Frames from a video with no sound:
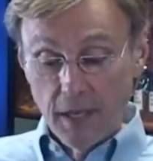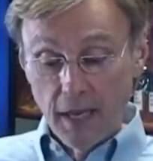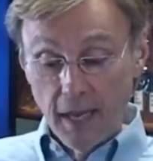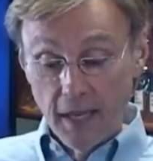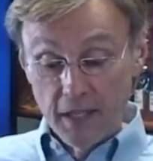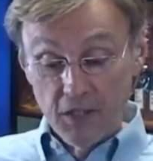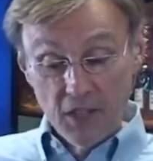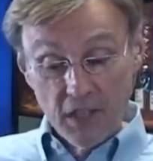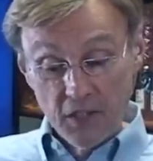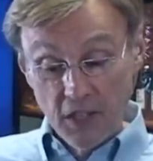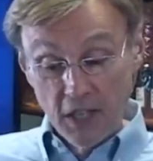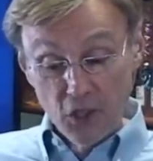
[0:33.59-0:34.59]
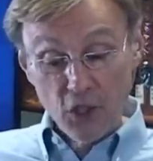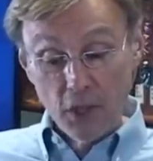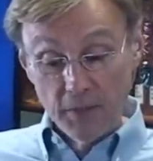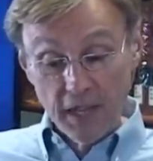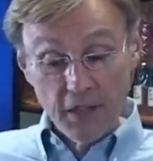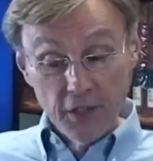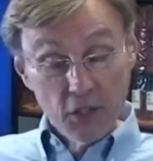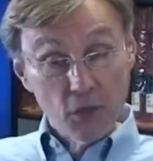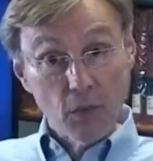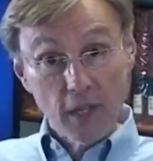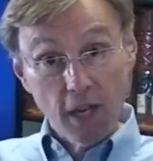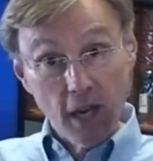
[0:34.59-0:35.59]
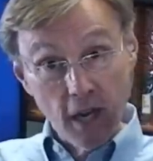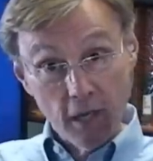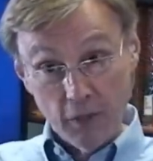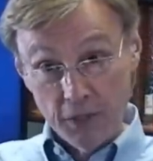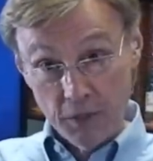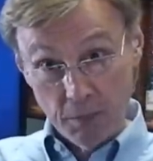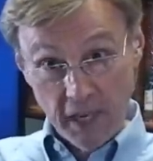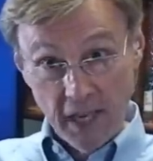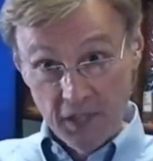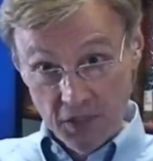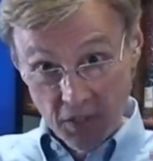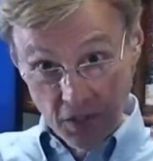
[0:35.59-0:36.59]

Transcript: And it says, it shall, now this is what Congress passed.